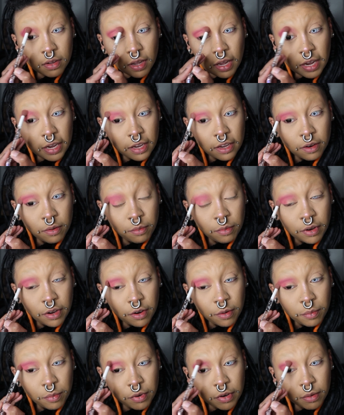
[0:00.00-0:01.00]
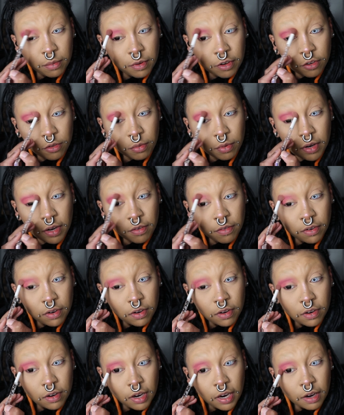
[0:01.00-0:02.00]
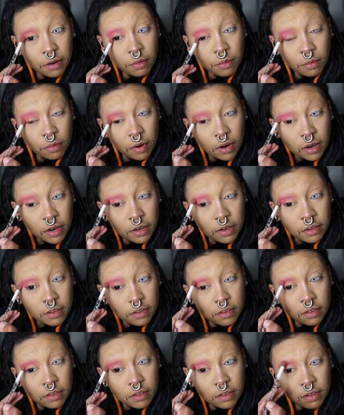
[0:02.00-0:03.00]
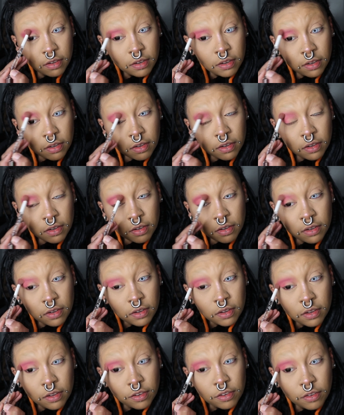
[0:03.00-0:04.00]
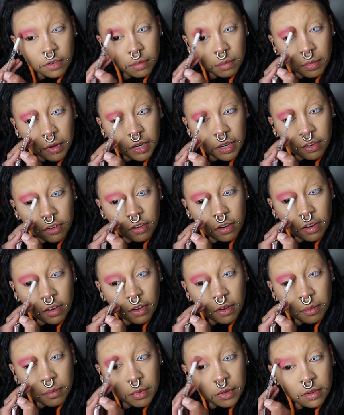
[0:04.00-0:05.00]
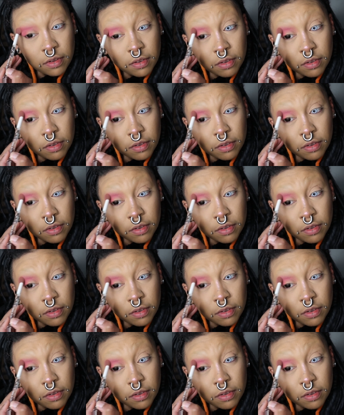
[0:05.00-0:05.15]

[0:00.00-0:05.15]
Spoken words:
I can wear pretty much whatever I want to my job.